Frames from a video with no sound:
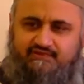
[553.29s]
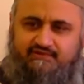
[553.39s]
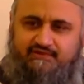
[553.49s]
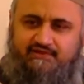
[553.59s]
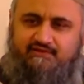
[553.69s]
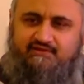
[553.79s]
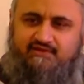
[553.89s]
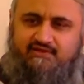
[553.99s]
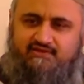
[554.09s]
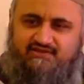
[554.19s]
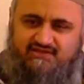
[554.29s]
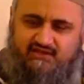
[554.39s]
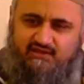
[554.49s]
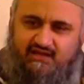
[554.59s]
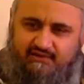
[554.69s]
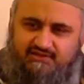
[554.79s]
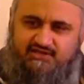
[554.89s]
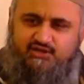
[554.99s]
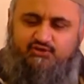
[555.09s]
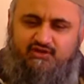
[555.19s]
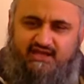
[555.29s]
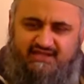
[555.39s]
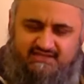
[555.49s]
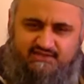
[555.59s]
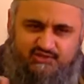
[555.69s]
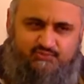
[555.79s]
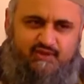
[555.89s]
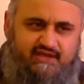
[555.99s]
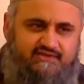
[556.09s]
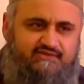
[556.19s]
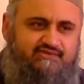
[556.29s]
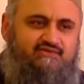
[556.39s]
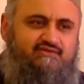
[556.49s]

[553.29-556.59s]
Right? The singularity created space.